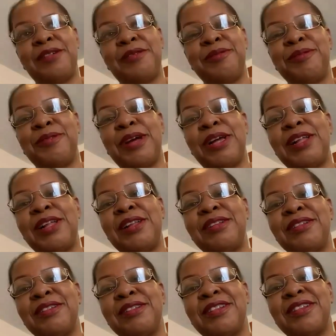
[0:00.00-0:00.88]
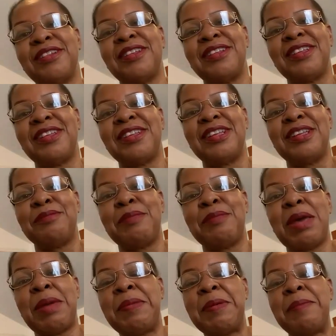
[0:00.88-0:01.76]
Well,
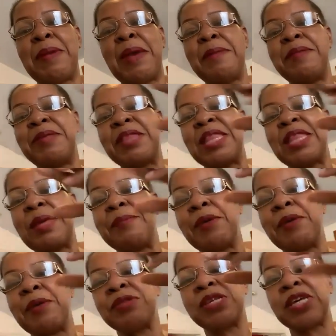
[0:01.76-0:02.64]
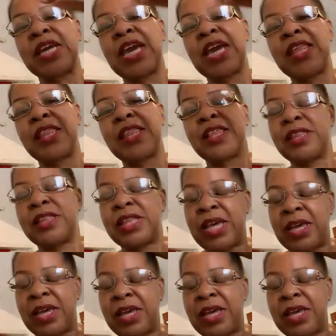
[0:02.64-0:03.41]
maybe they're both together there.